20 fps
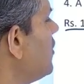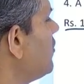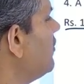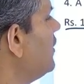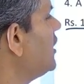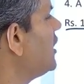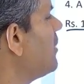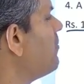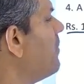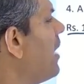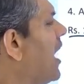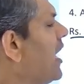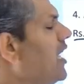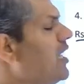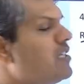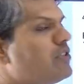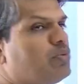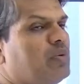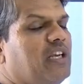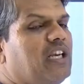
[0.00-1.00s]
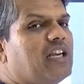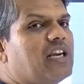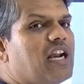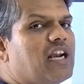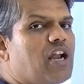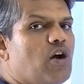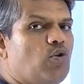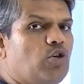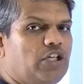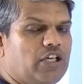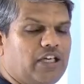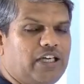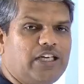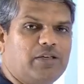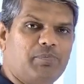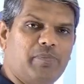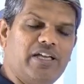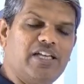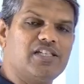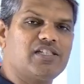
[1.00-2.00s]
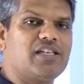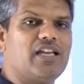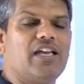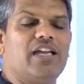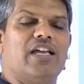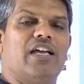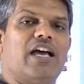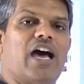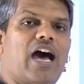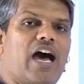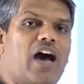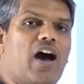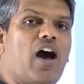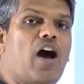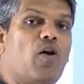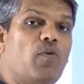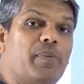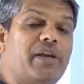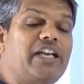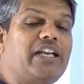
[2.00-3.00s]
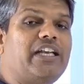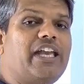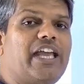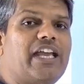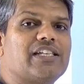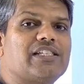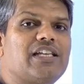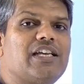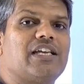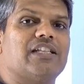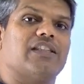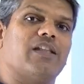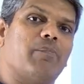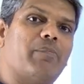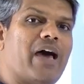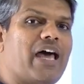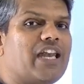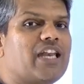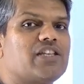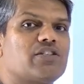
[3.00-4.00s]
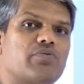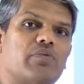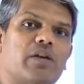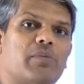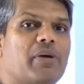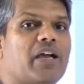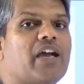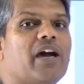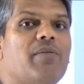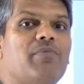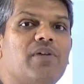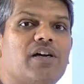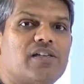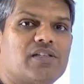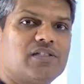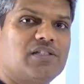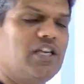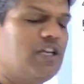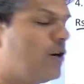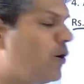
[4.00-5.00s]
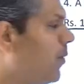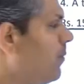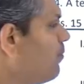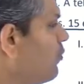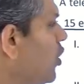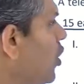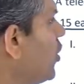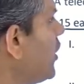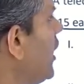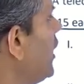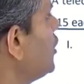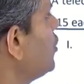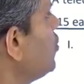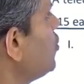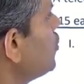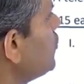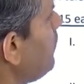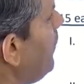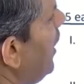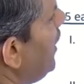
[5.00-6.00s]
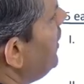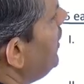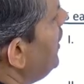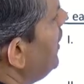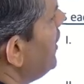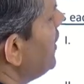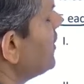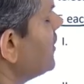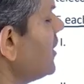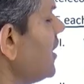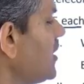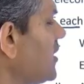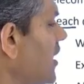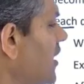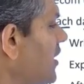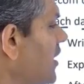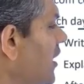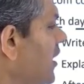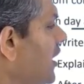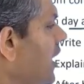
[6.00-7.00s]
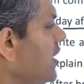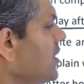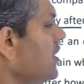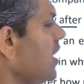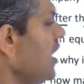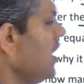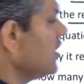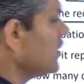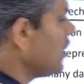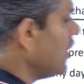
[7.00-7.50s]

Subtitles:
will the balance will run out? It means how many days the balance will become zero. Okay, to spend 600 days. So